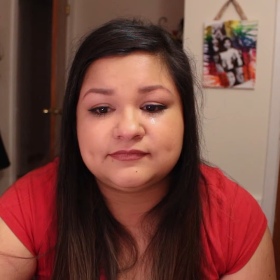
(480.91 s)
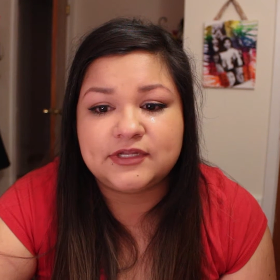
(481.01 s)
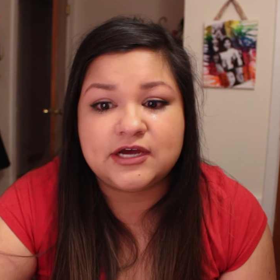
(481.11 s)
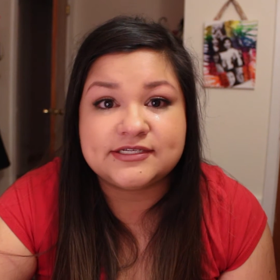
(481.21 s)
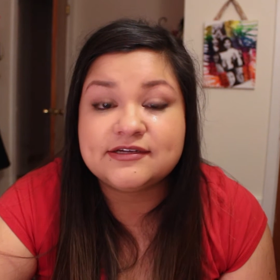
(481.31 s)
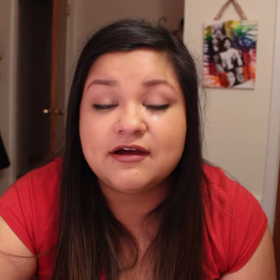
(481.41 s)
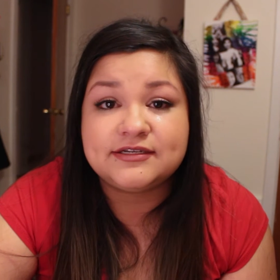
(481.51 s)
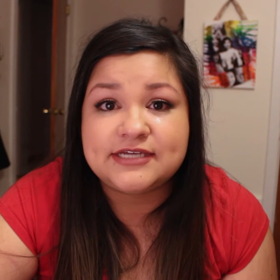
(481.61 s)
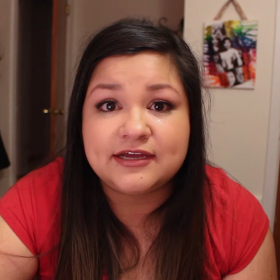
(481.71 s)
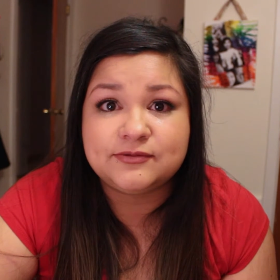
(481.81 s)
lost
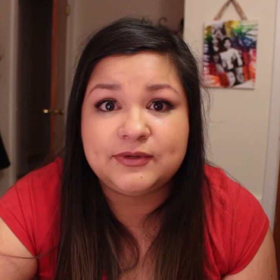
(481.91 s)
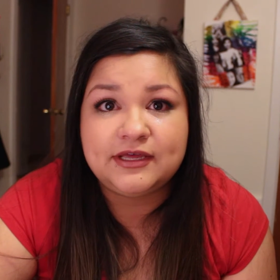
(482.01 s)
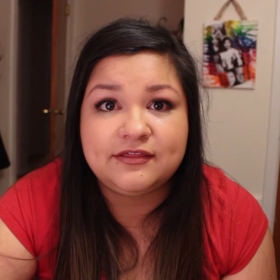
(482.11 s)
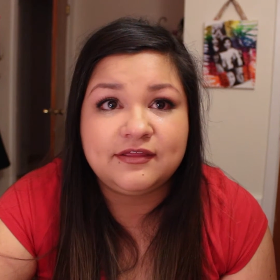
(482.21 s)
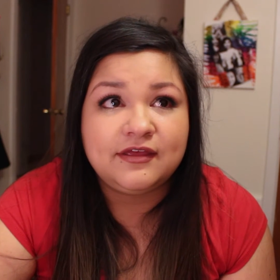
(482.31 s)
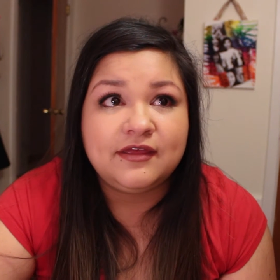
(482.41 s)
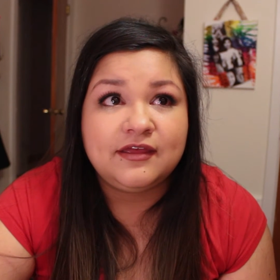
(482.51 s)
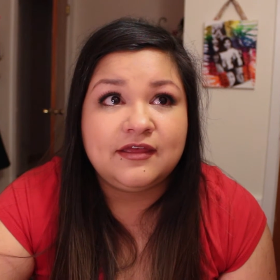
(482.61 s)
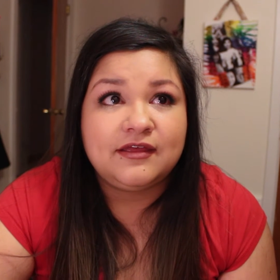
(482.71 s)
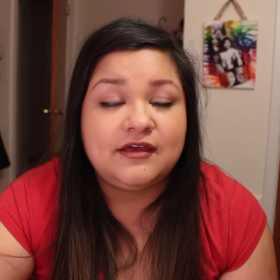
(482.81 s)
contact with,
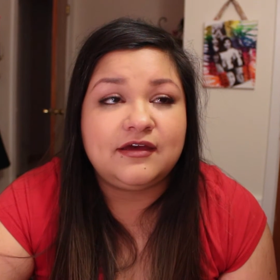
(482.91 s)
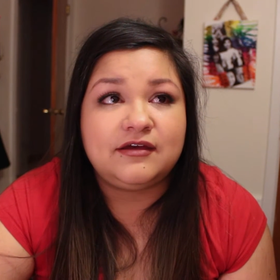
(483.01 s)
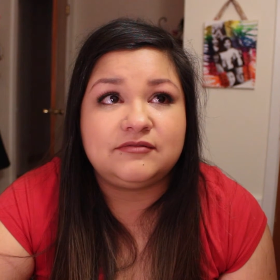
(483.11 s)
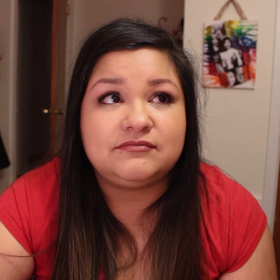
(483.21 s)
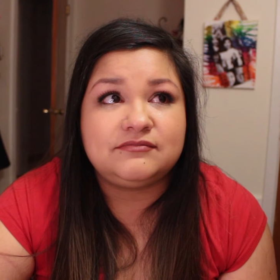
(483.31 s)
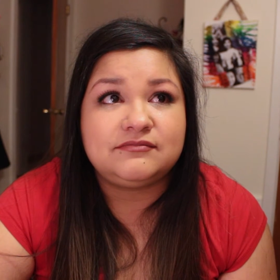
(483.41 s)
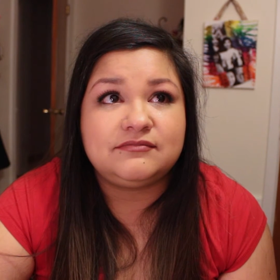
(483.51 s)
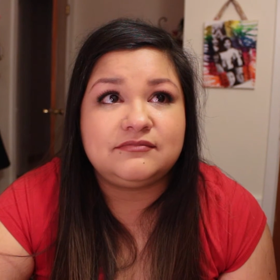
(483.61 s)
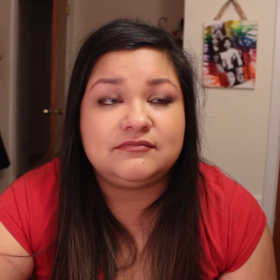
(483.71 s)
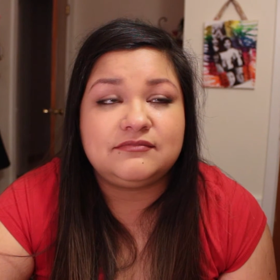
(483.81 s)
and
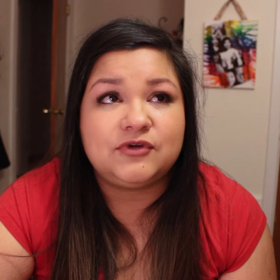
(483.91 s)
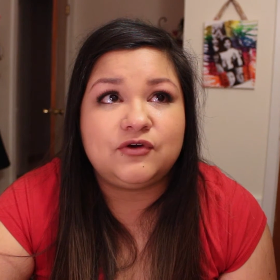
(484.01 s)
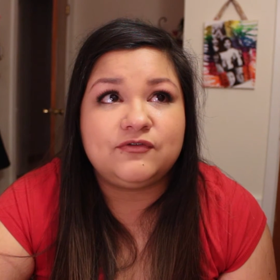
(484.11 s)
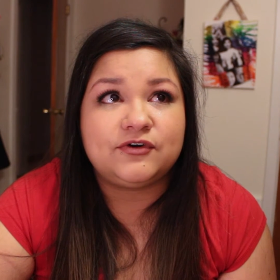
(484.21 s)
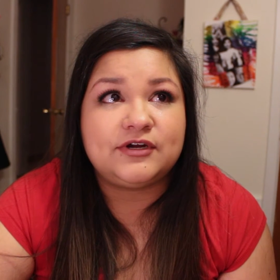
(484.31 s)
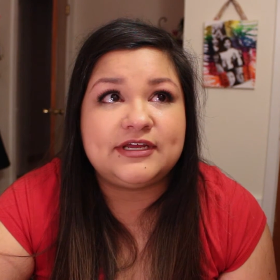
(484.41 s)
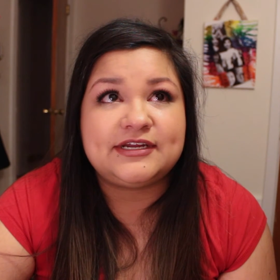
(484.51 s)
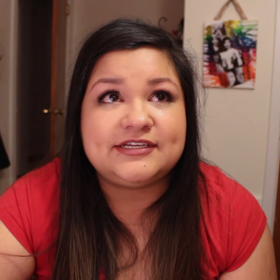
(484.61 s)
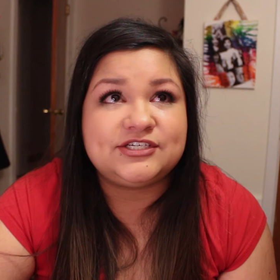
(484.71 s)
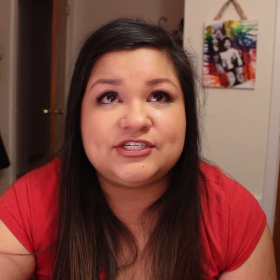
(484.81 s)

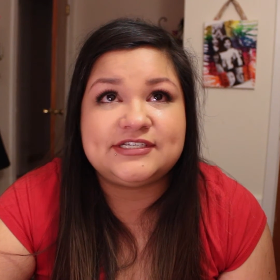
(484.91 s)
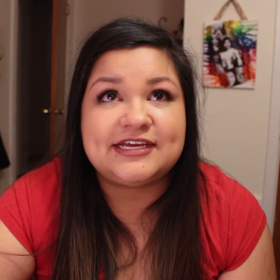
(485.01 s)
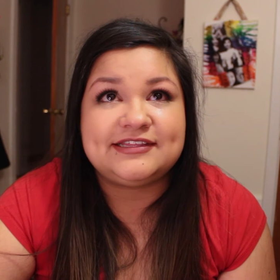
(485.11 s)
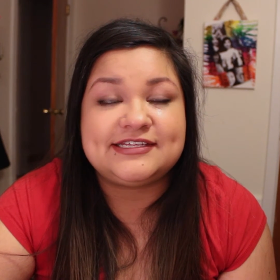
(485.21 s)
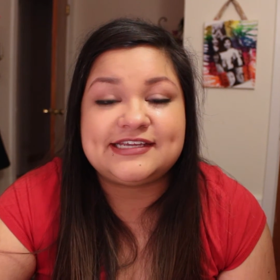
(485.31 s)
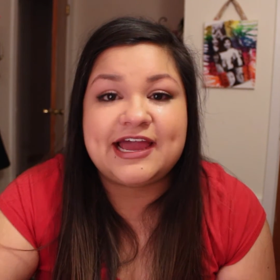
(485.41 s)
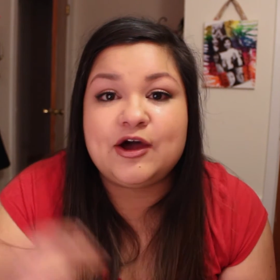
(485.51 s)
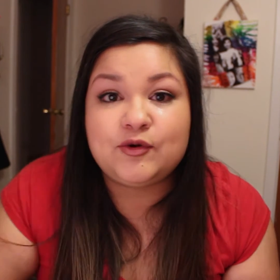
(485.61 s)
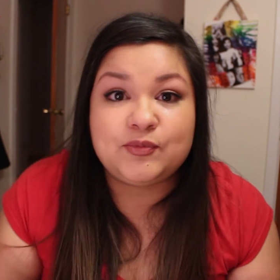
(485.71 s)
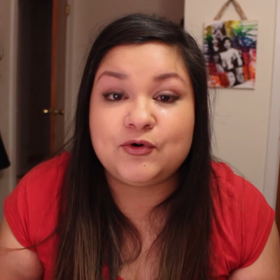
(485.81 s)
it's just like this
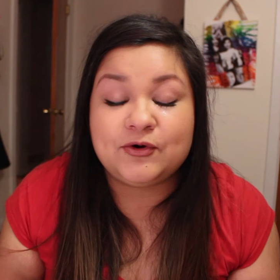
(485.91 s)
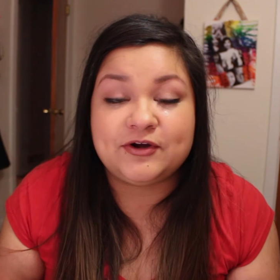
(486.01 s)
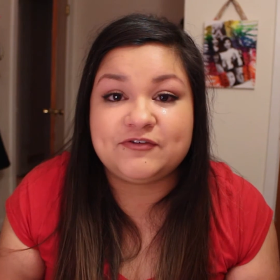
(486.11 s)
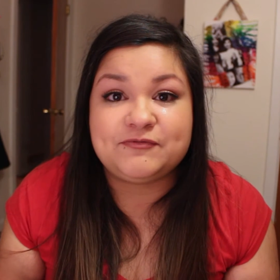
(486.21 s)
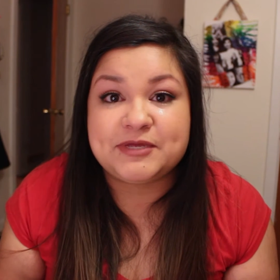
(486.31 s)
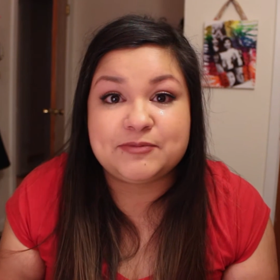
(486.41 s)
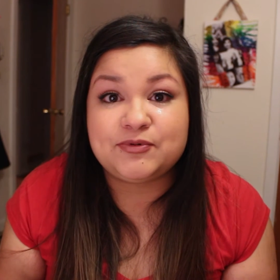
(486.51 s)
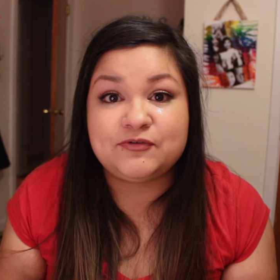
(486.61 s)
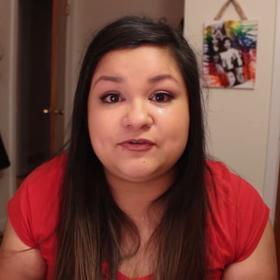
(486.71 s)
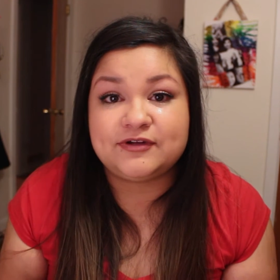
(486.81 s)
outpour of
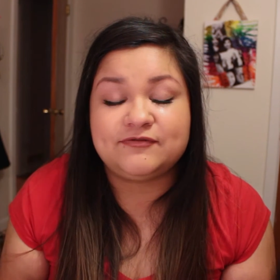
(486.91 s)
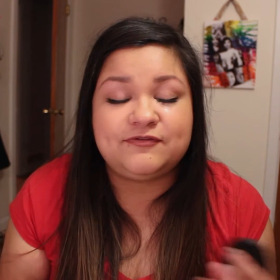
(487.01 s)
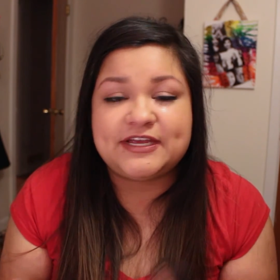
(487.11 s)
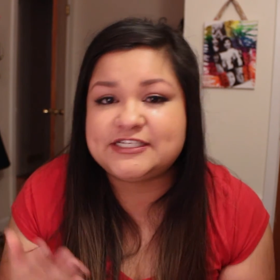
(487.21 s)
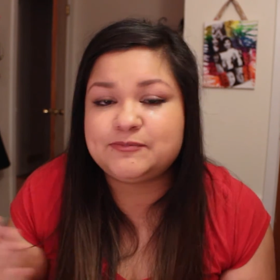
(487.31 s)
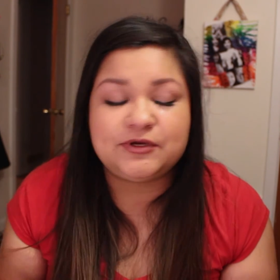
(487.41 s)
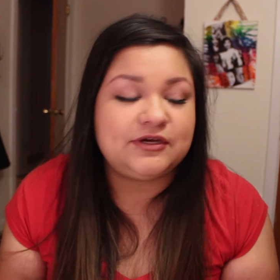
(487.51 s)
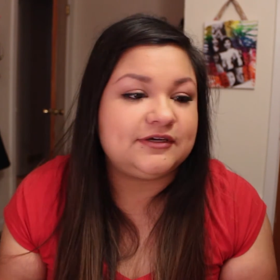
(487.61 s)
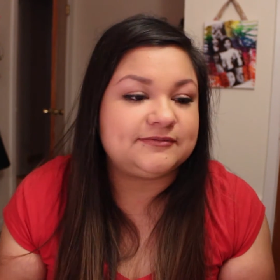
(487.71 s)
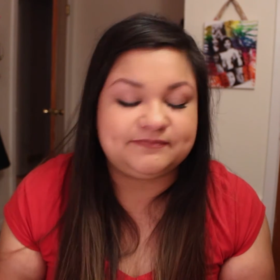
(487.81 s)
people on
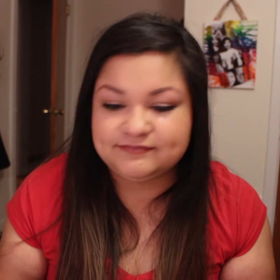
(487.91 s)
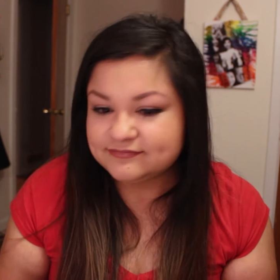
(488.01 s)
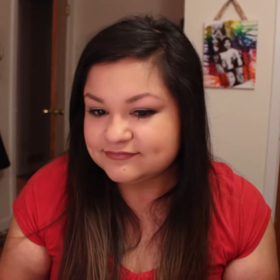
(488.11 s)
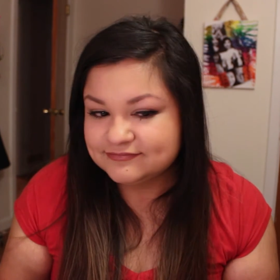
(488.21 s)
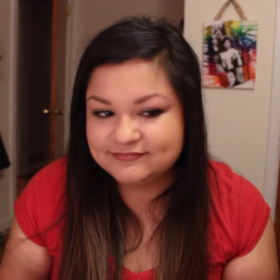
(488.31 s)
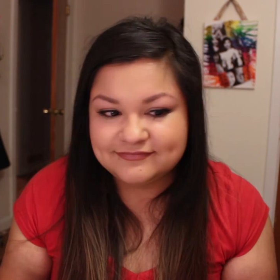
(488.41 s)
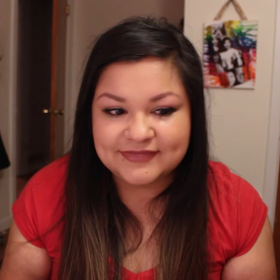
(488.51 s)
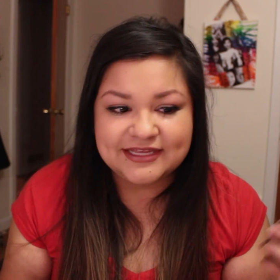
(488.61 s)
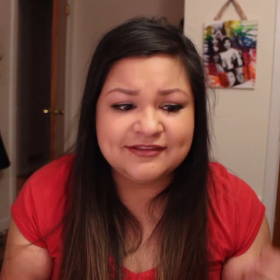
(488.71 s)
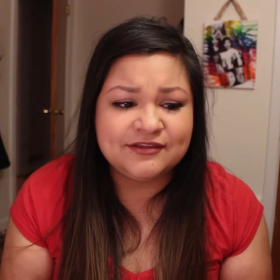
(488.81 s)
Facebook
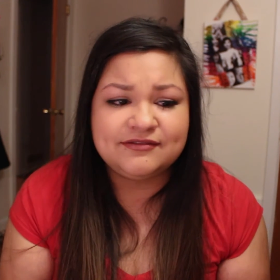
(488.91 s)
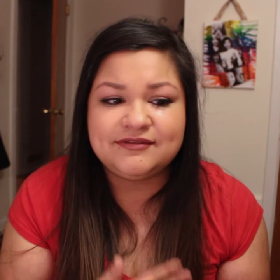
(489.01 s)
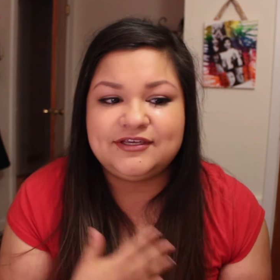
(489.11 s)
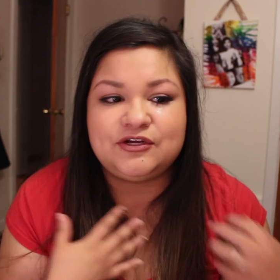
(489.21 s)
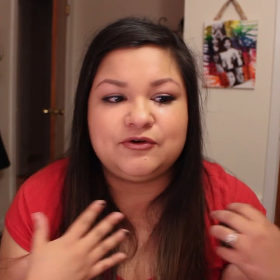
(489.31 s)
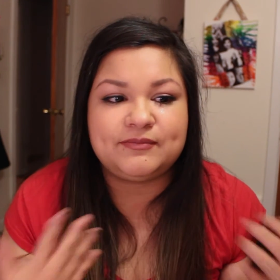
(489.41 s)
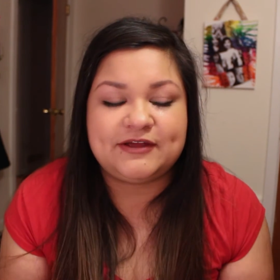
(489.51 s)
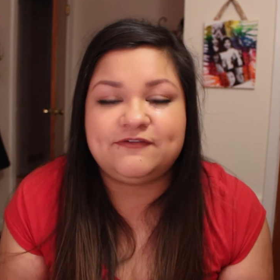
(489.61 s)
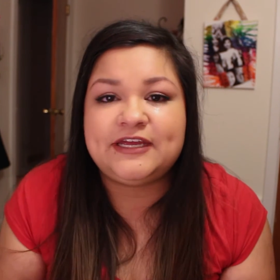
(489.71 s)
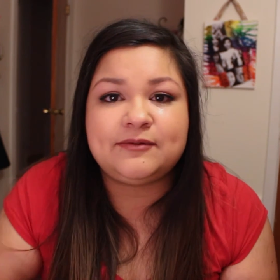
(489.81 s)
and, you know,
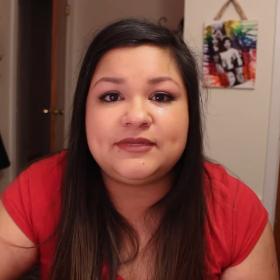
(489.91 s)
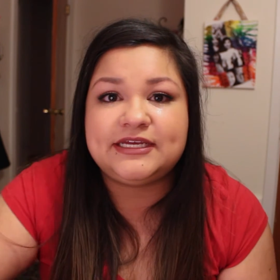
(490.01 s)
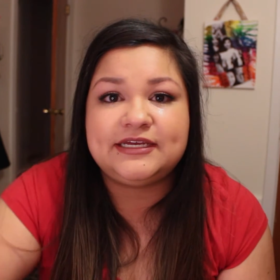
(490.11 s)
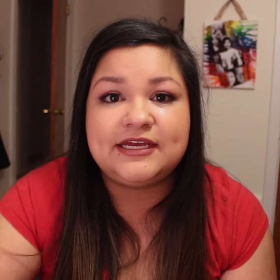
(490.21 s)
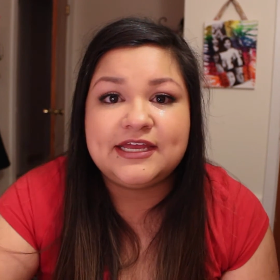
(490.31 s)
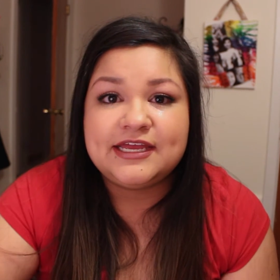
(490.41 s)
my family,